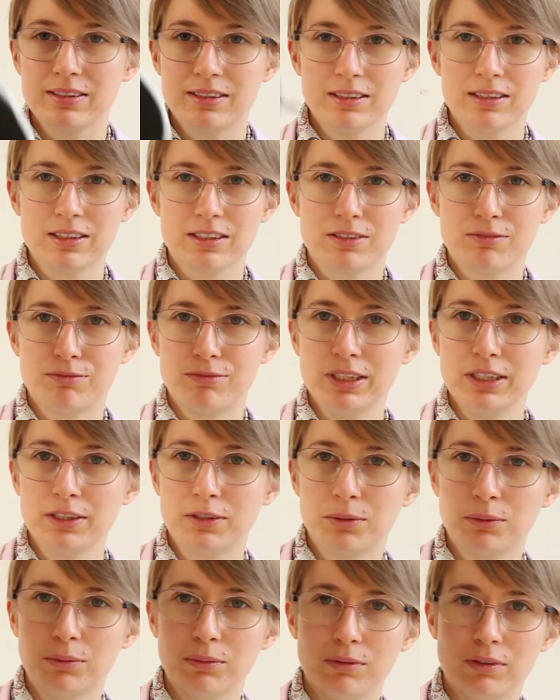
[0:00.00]
this is really
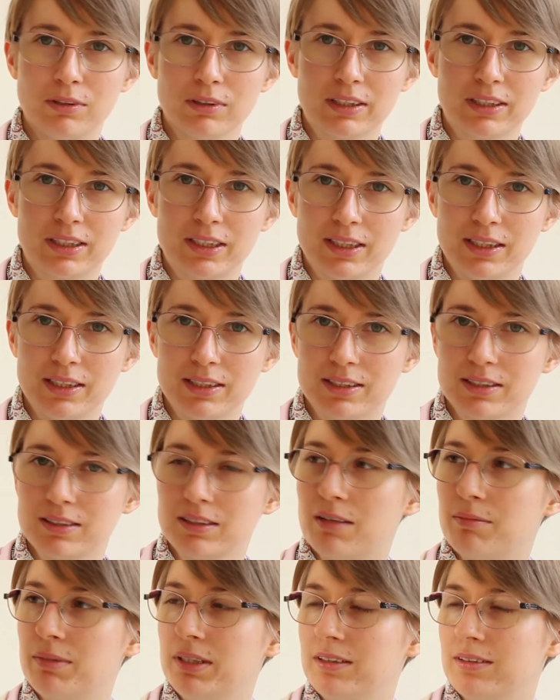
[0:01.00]
cool. Look at this.
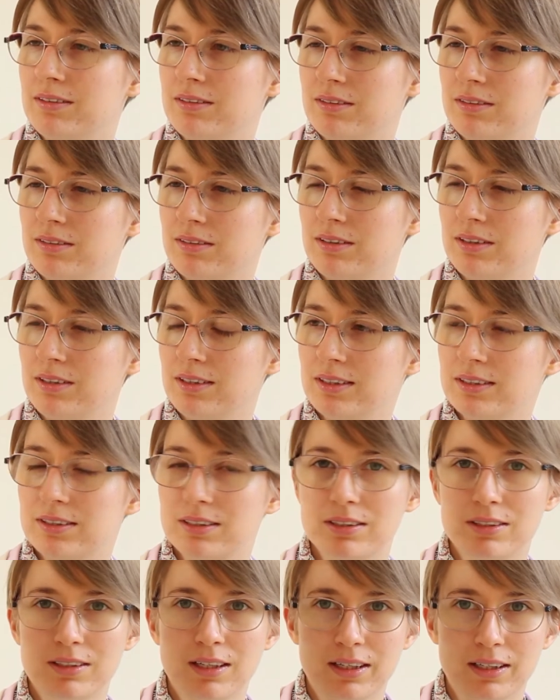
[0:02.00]
I mean, is
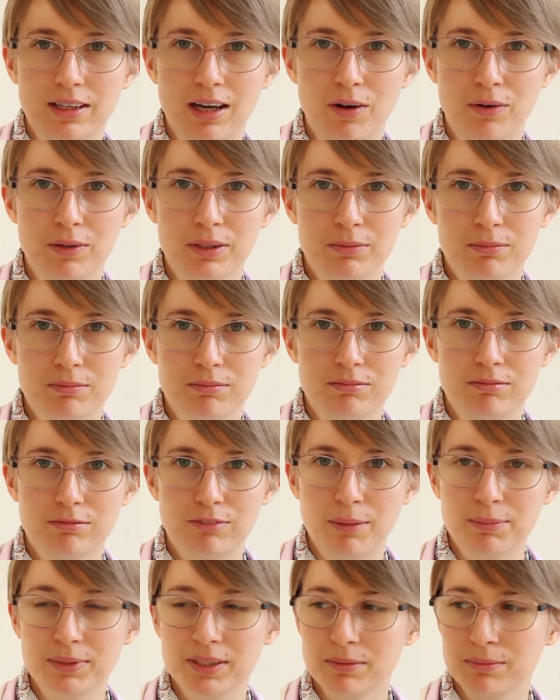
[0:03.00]
this like how it
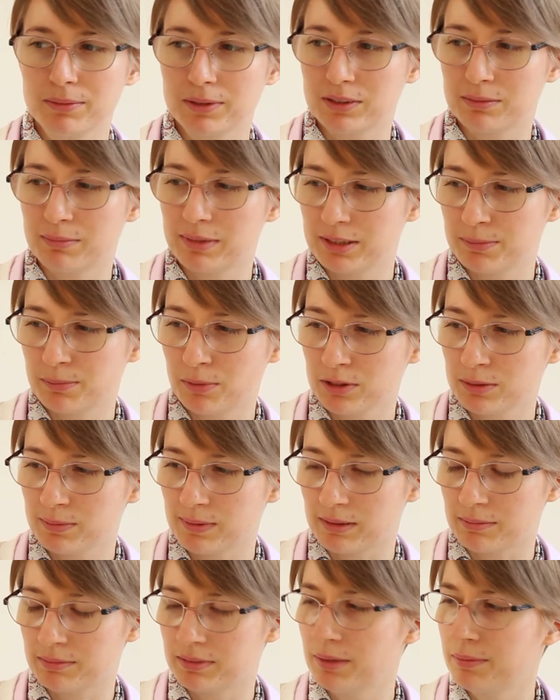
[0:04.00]
rough stuff because my sports
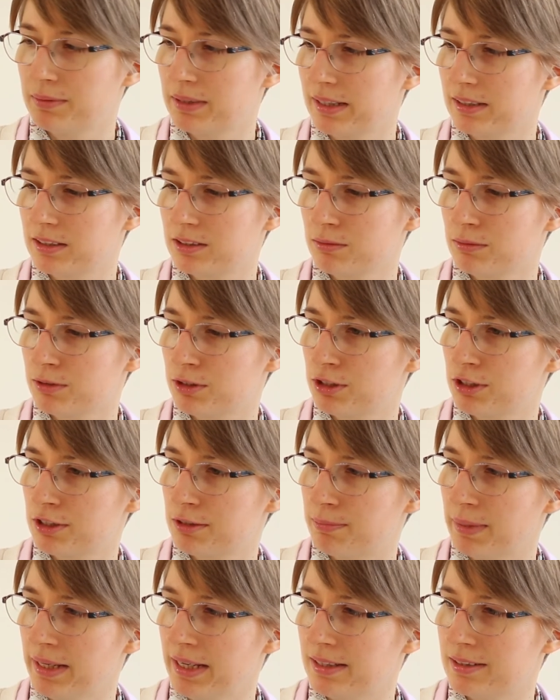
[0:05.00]
bag takes so much
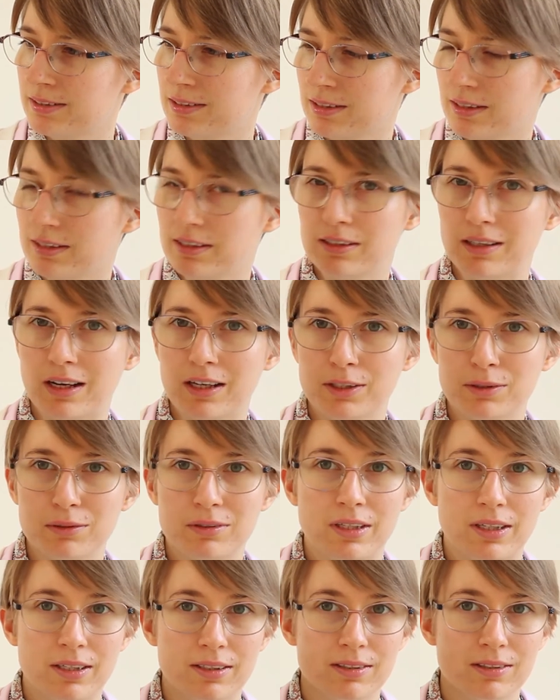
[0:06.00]
space, and I use
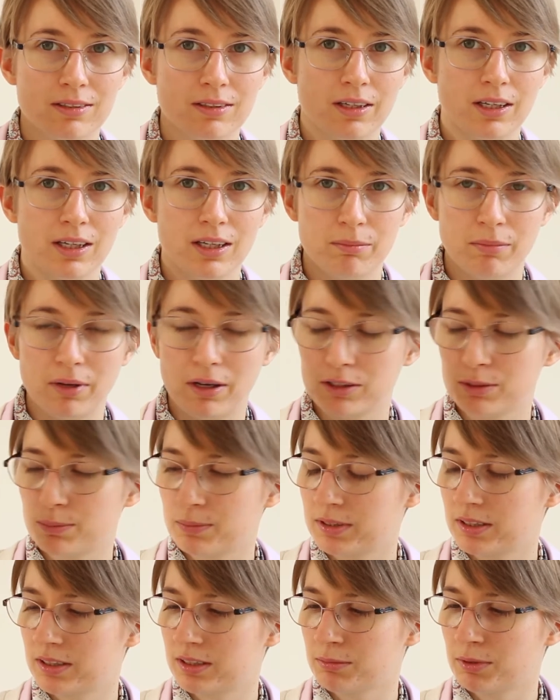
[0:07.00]
NYX, my
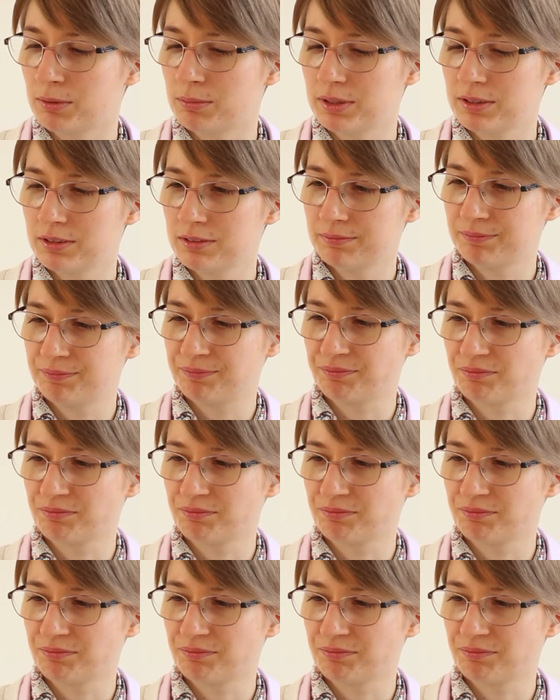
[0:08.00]
husband's at the moment.